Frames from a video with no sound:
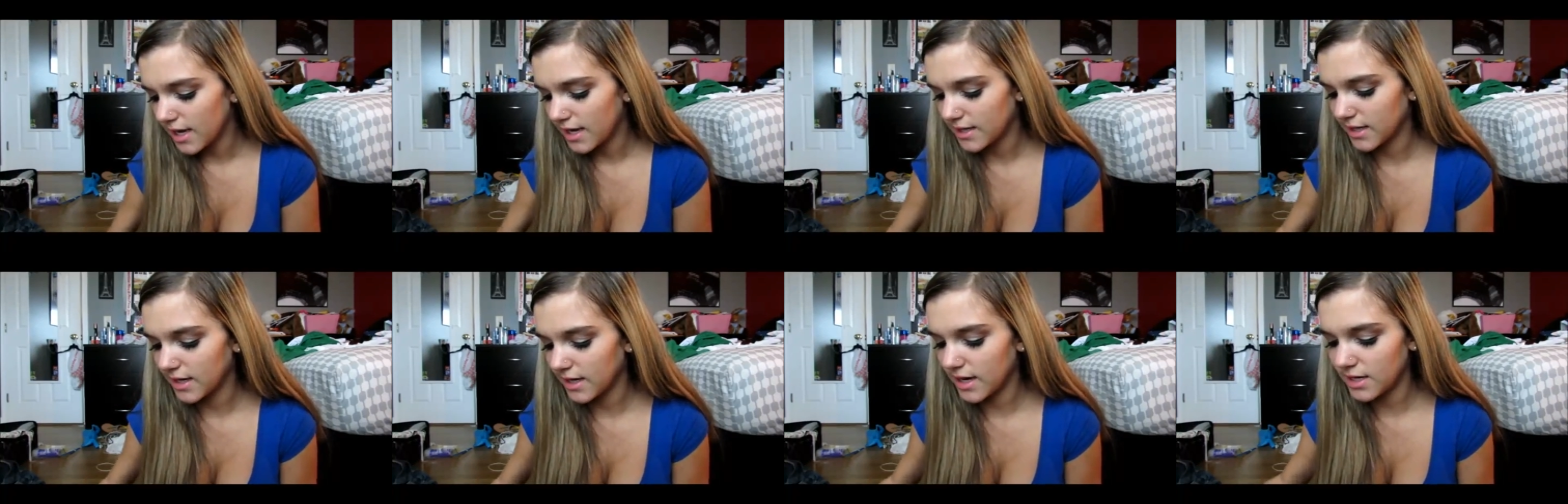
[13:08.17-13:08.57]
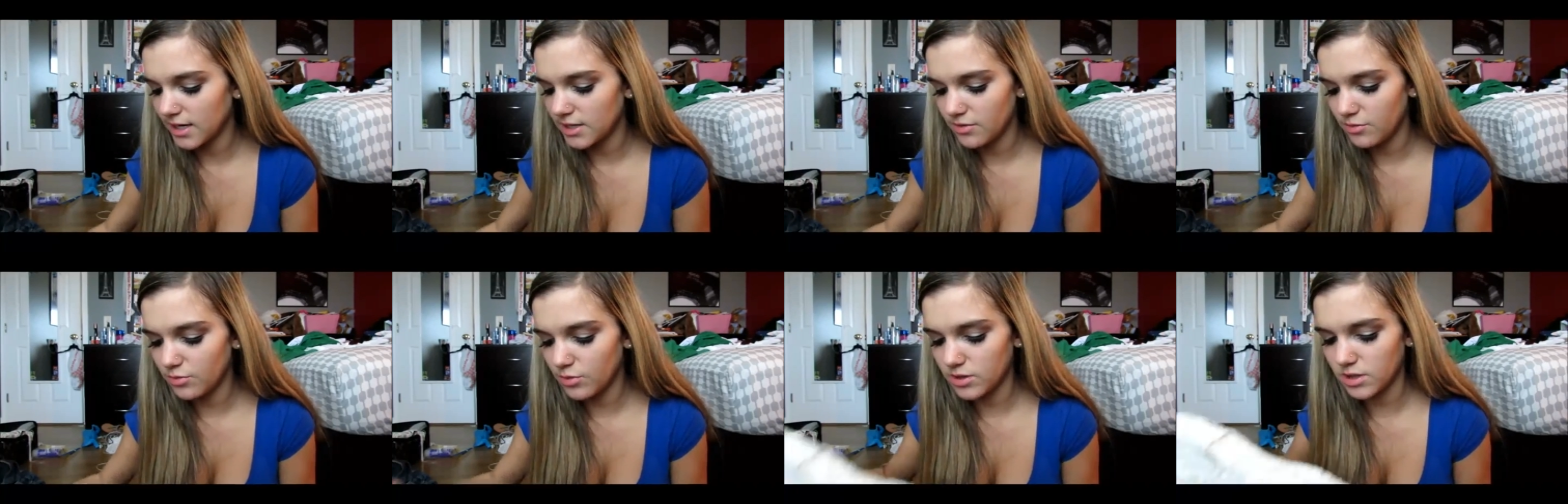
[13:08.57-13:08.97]
and I
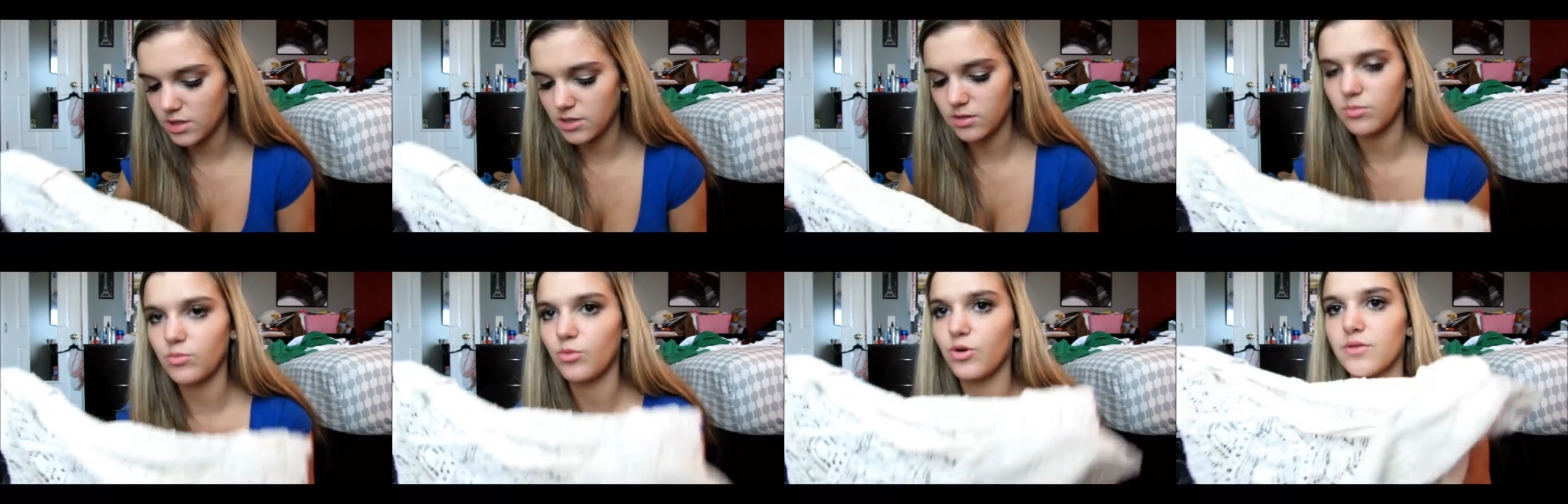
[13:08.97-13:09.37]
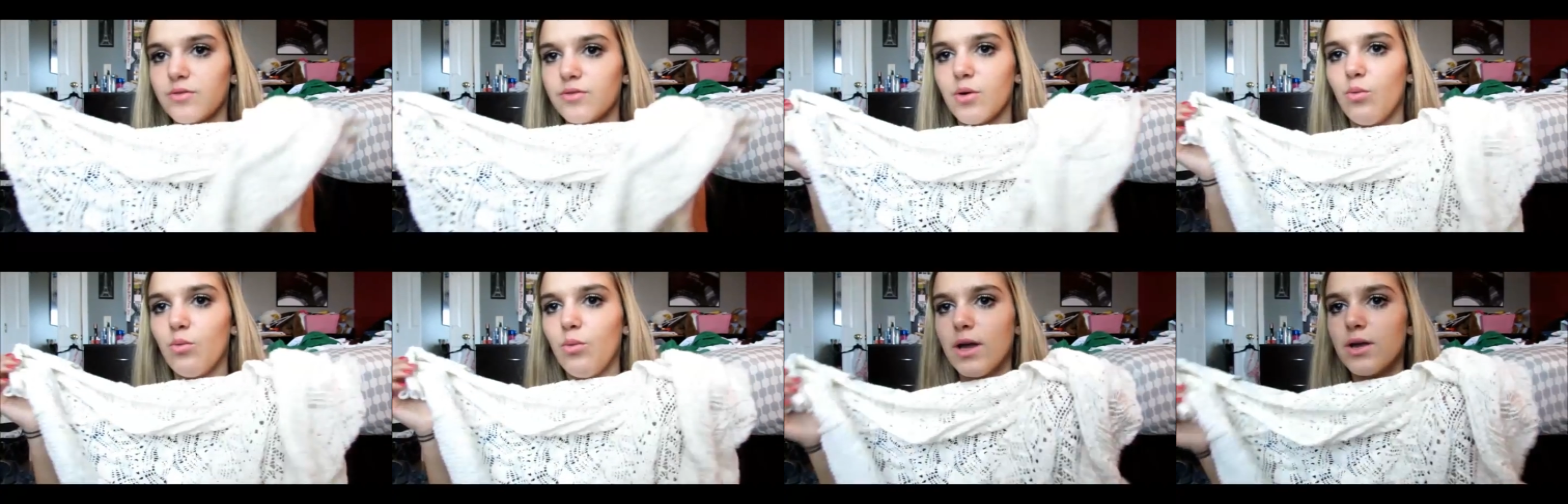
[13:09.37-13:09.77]
kind of wanted more
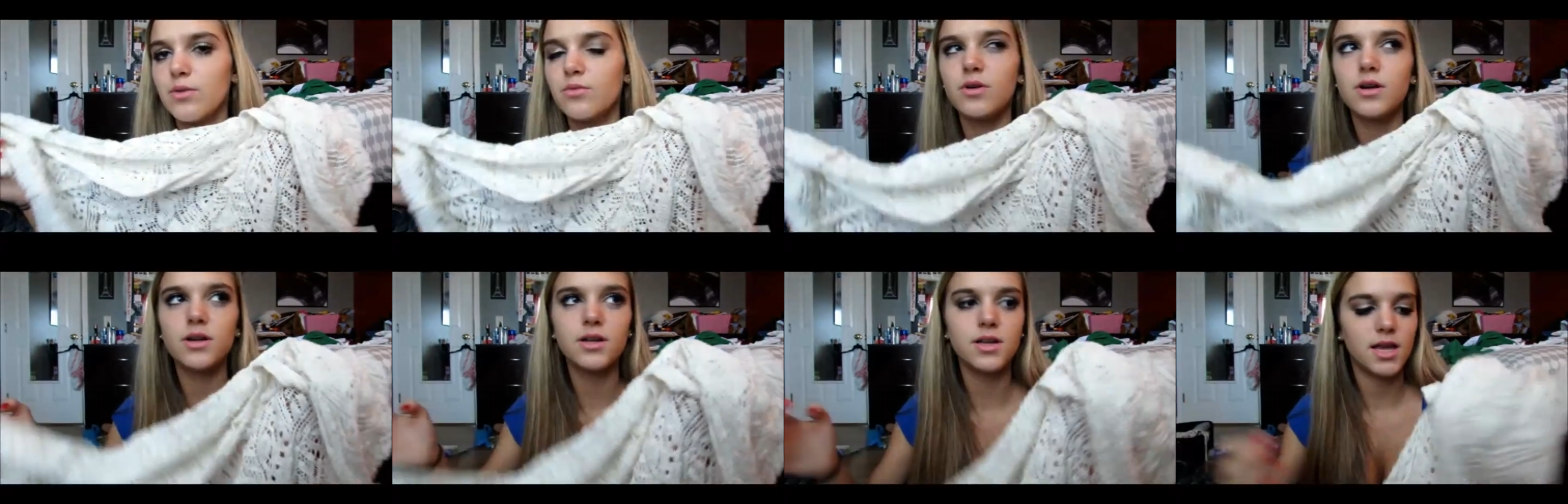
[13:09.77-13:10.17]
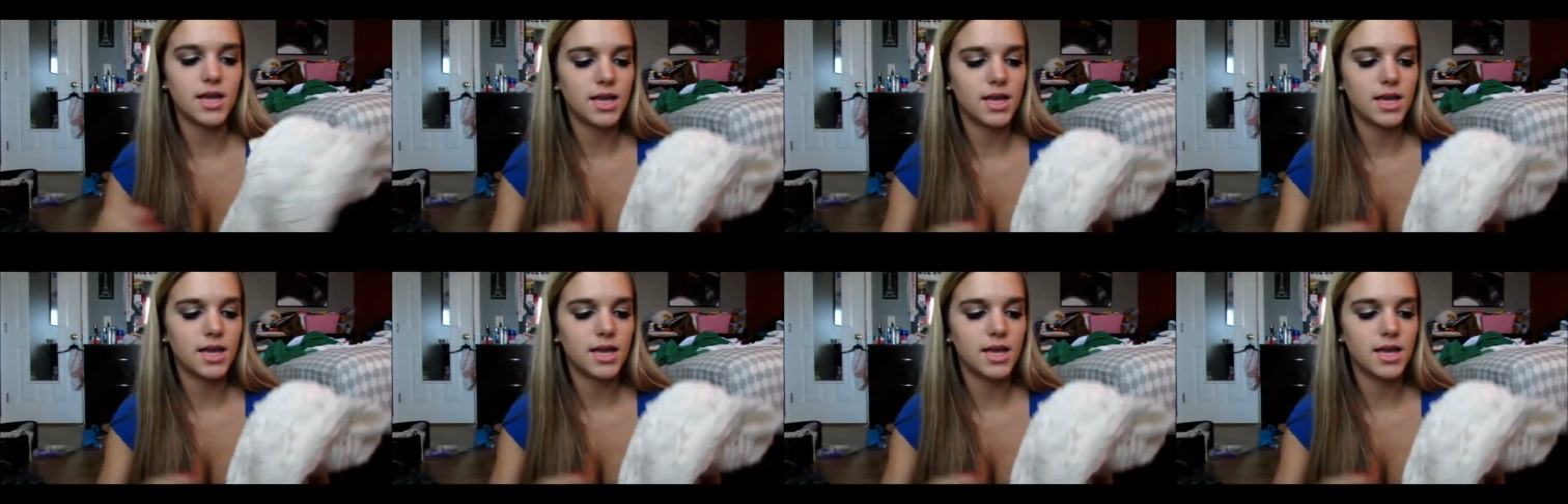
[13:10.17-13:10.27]
of a white one,